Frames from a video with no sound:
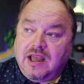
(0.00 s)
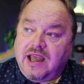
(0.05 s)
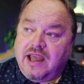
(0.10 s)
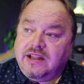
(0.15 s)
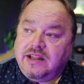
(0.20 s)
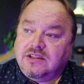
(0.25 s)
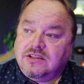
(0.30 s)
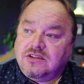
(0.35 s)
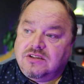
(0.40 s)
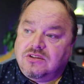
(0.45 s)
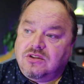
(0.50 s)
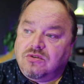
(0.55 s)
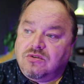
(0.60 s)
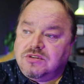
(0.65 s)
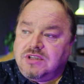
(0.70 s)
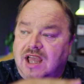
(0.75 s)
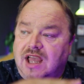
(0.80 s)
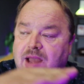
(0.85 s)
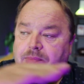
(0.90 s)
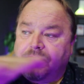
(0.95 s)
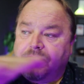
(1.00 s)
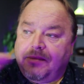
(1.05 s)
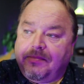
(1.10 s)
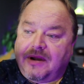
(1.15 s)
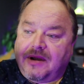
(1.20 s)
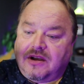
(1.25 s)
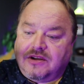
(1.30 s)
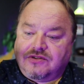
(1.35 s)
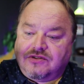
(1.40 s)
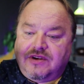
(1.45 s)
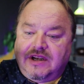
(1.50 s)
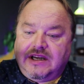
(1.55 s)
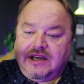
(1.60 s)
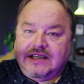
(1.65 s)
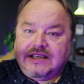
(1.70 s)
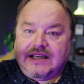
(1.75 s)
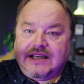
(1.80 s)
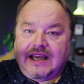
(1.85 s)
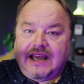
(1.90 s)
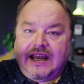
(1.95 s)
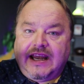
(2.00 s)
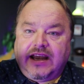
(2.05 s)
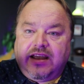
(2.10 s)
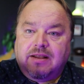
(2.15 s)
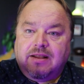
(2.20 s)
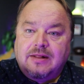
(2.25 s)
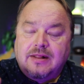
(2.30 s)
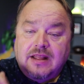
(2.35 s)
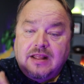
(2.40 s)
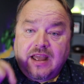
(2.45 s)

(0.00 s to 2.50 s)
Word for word: And those happy bars really sit here.